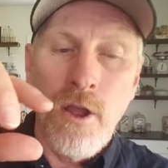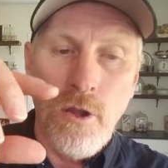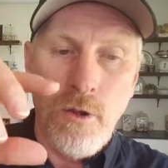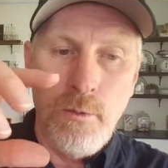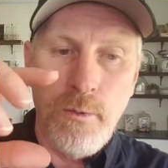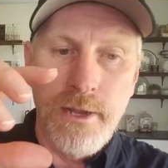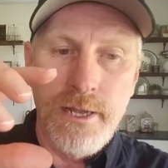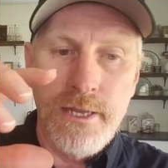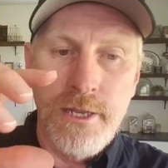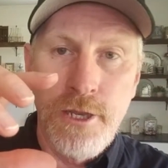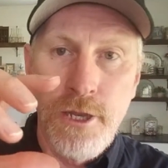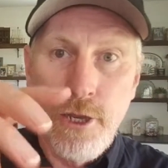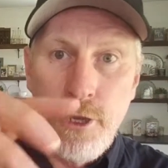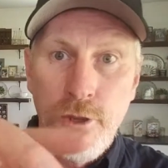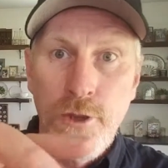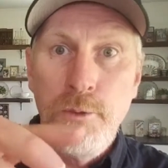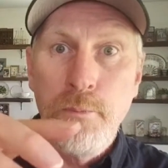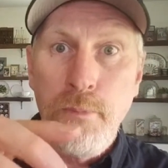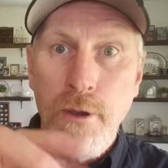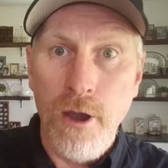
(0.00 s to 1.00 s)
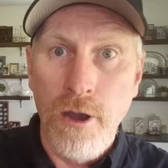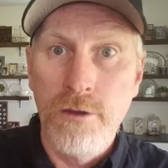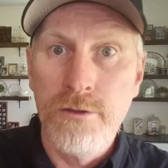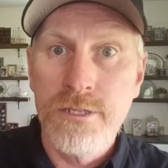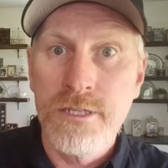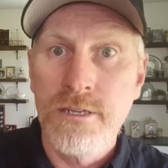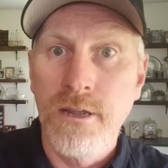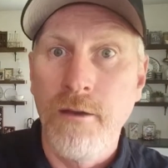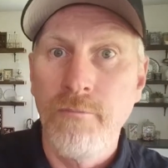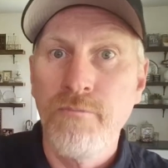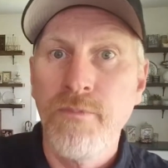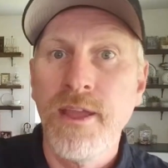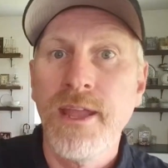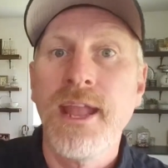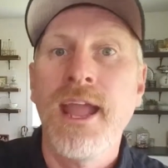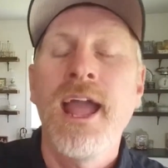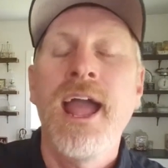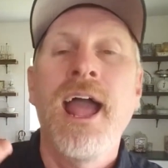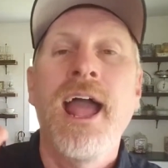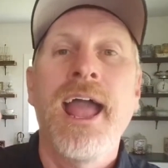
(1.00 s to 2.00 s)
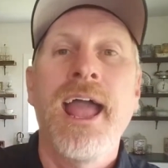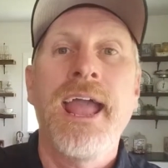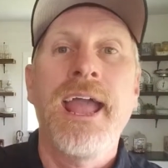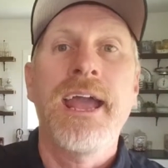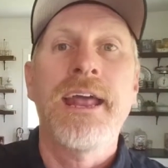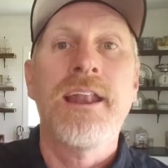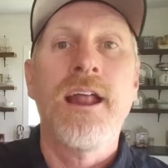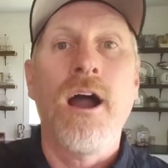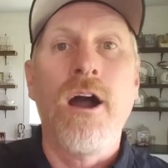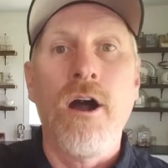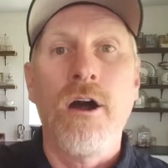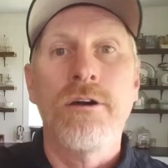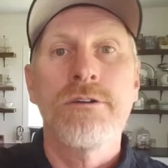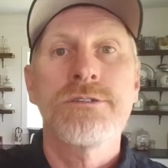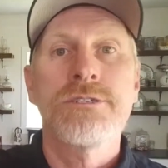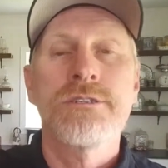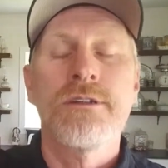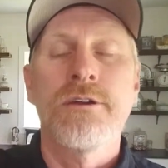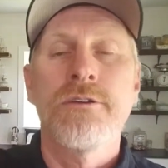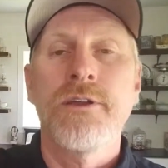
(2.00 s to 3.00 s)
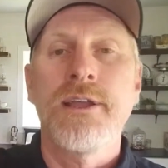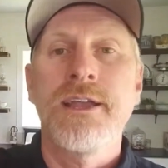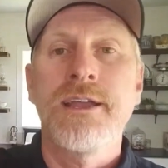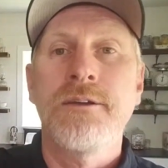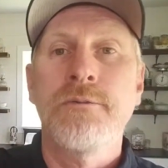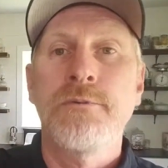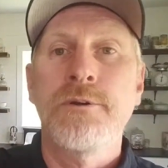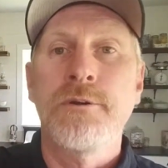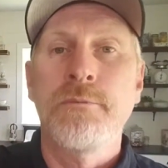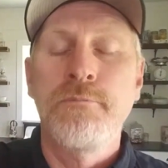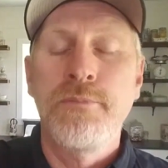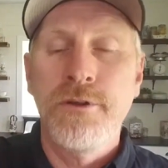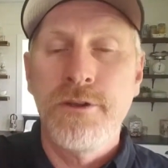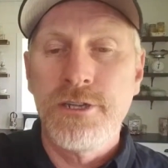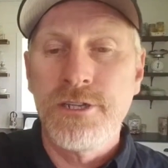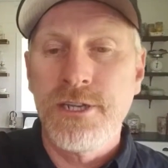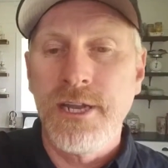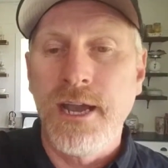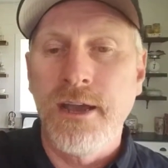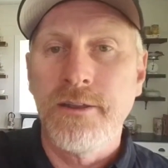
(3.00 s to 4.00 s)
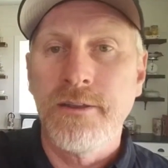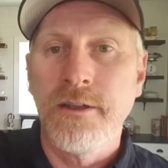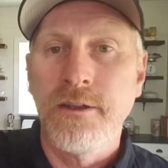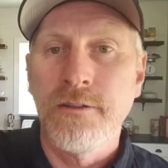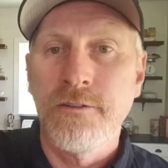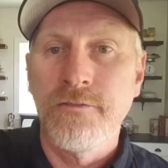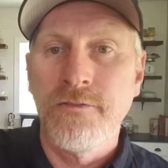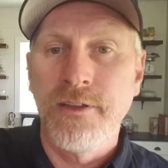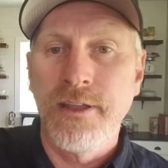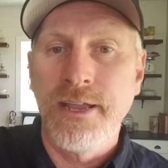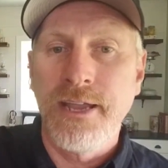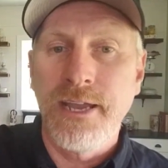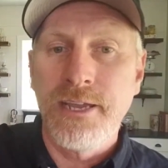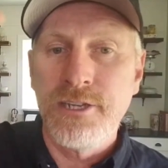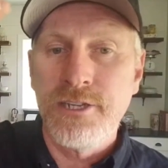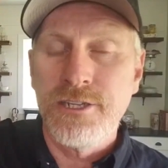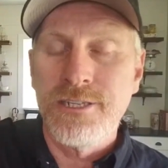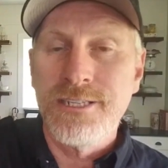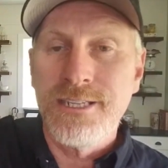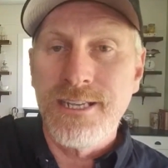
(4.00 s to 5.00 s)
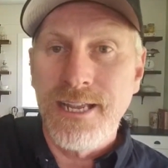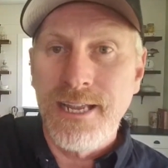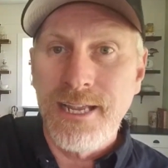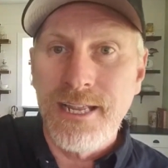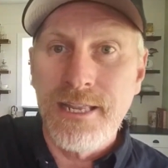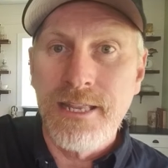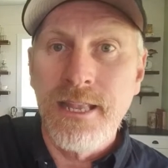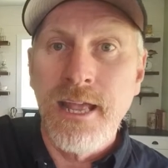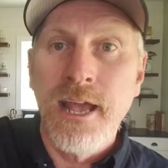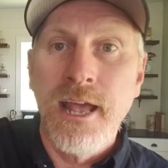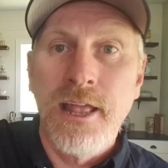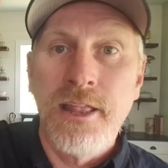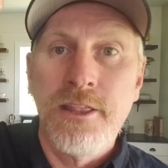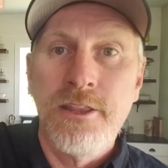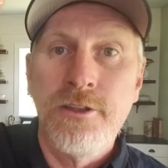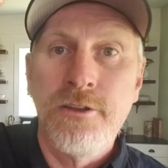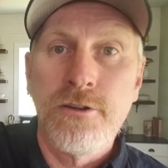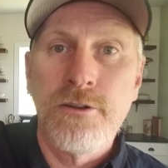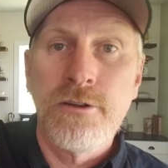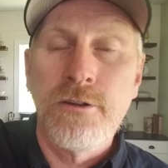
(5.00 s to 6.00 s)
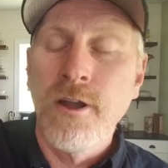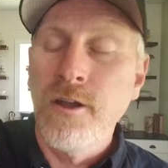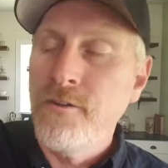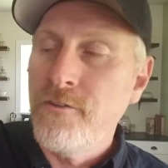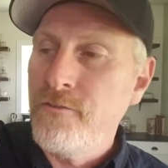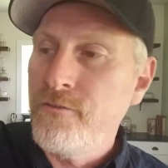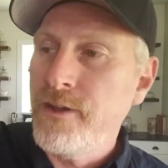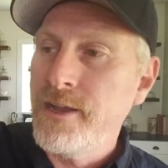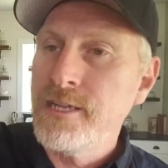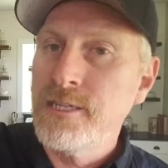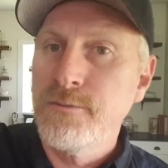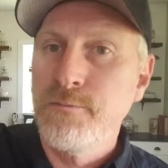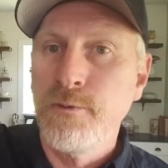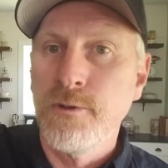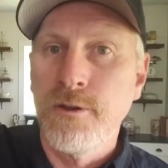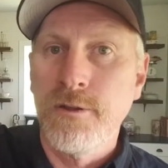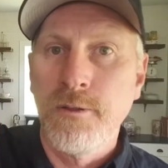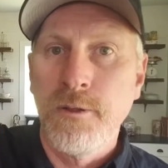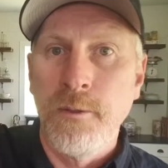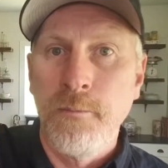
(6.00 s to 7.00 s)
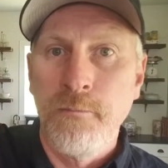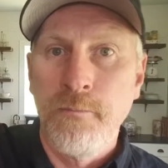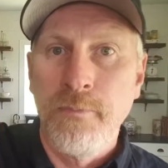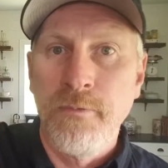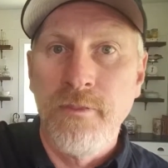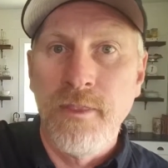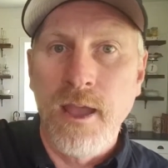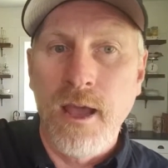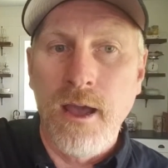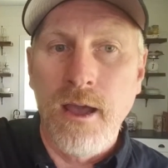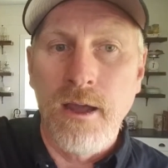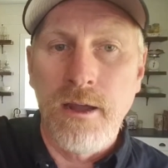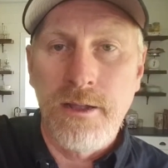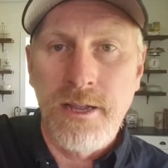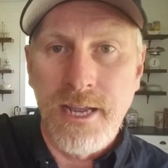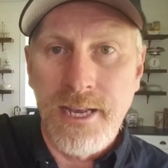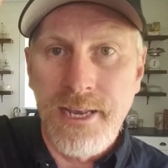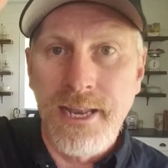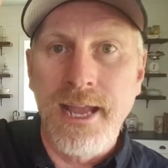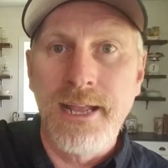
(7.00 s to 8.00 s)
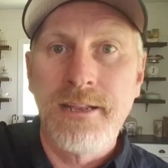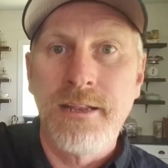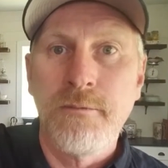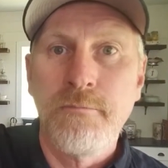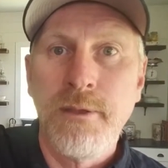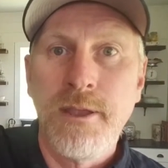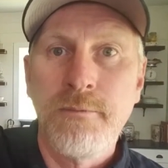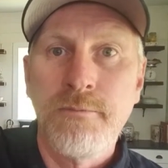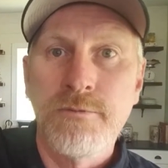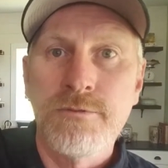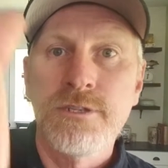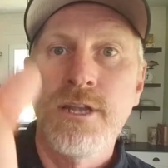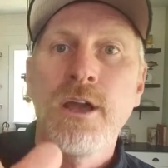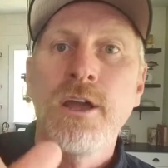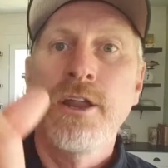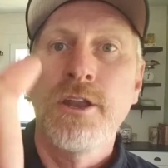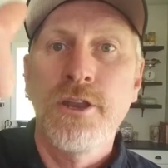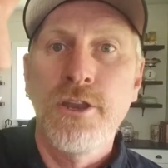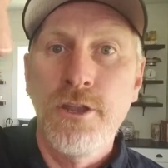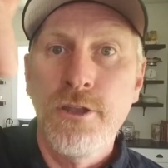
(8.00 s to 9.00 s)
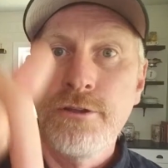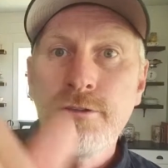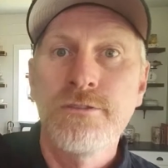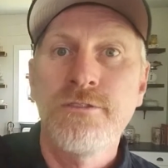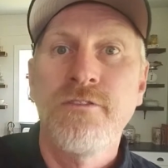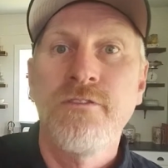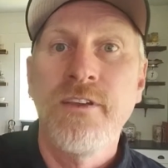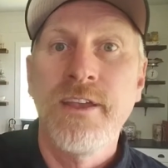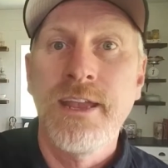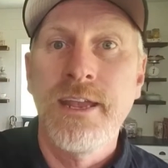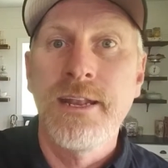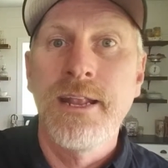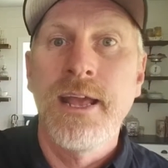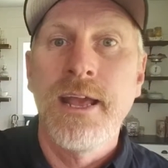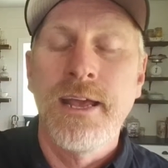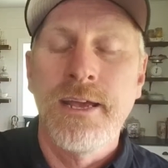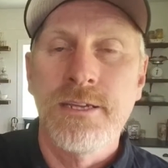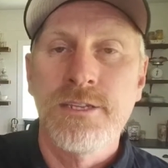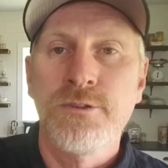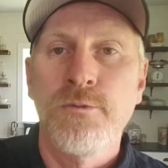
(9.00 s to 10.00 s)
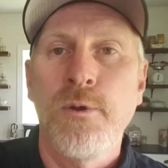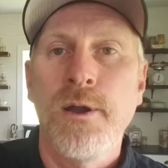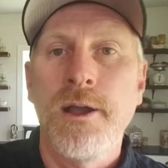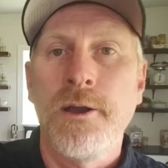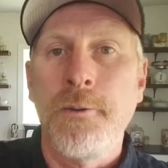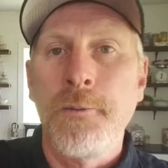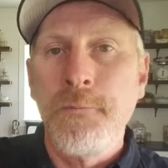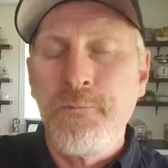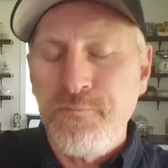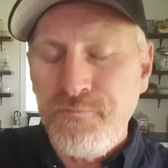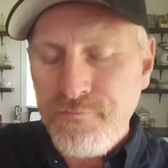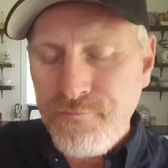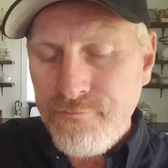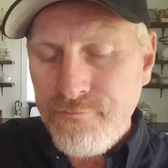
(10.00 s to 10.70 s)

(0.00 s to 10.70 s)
when you post something, and also it will push out notifications in your Facebook connected people's news feed as well.